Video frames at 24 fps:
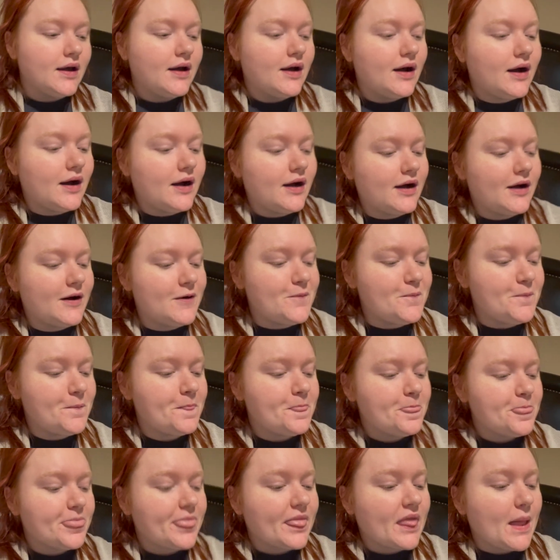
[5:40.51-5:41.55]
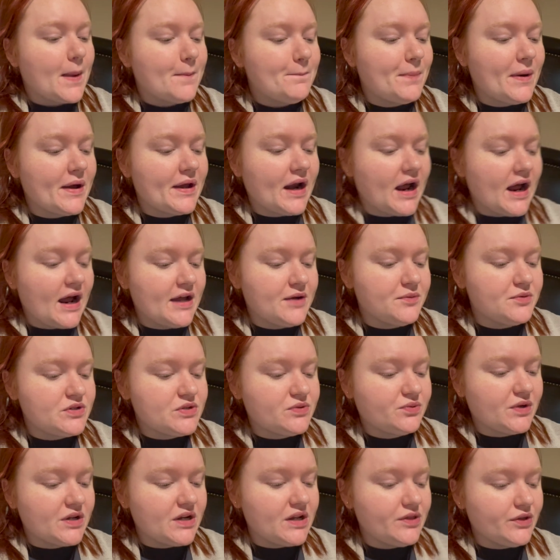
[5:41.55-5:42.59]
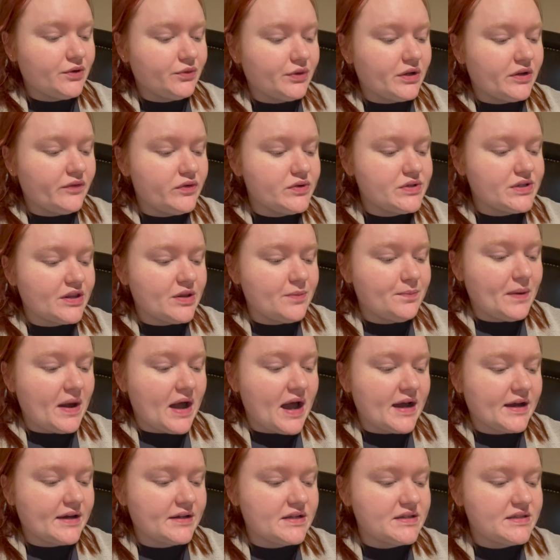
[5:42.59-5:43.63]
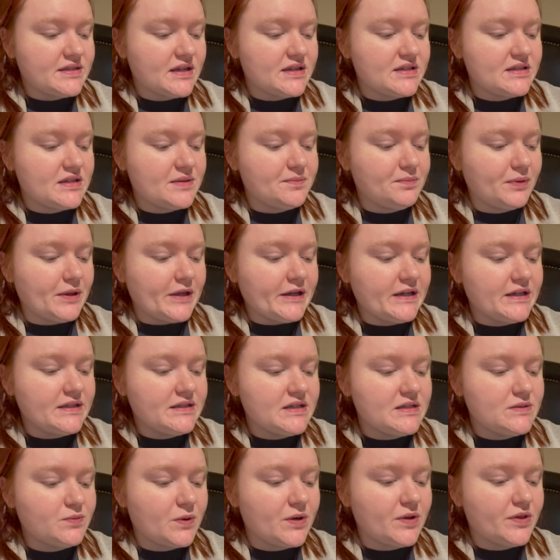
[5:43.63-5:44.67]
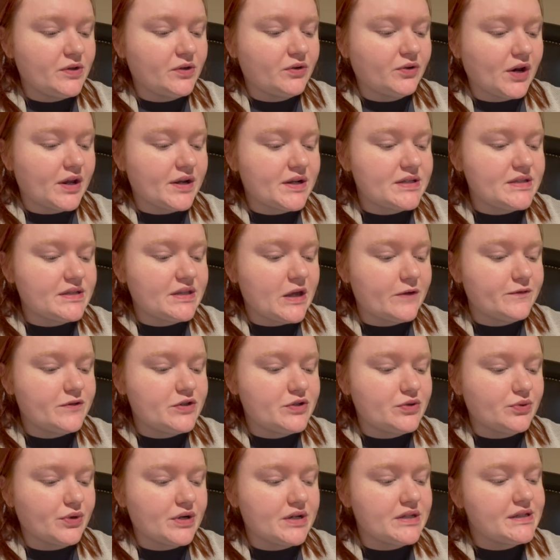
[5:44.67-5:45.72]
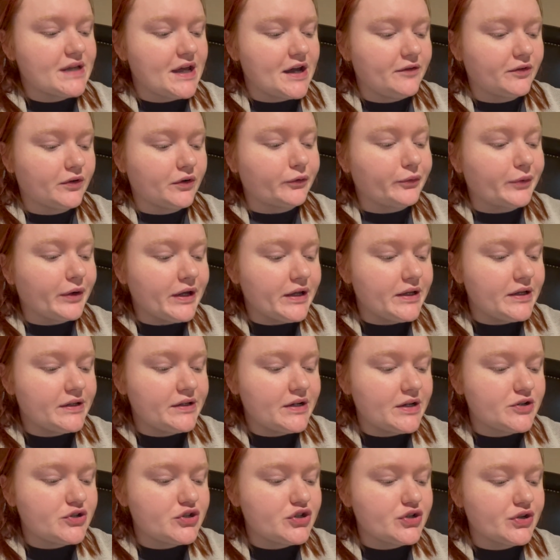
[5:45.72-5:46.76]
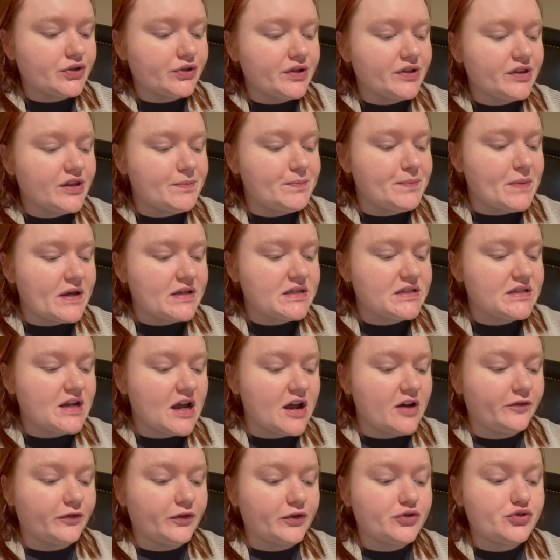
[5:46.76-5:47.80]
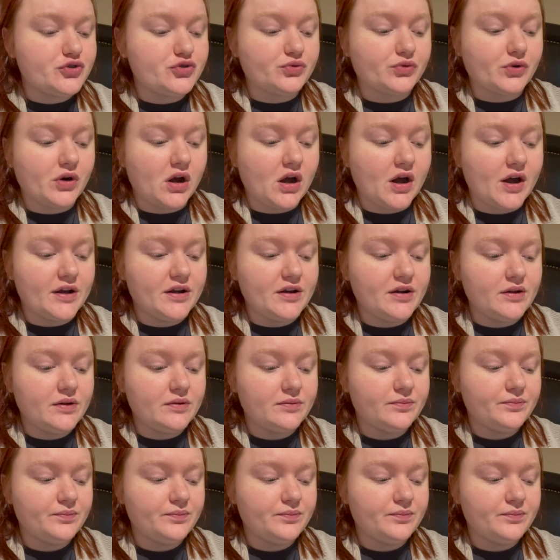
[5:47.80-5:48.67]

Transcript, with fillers: Um, but I was reading the reviews on the back and it says that Blankets is one of the greatest love stories ever written and surely the best ever drawn.